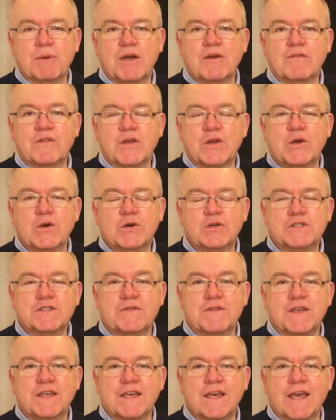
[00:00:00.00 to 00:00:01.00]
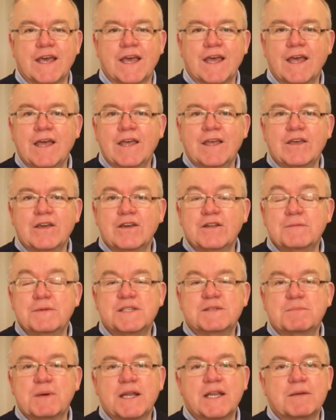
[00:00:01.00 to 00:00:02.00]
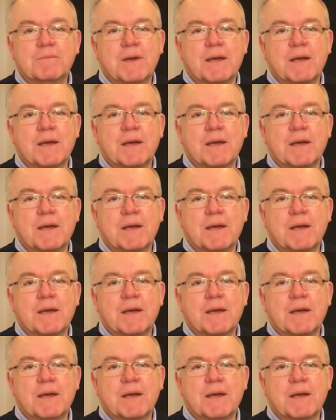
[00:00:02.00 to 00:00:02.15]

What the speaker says: over the course of a year, you're going to be spending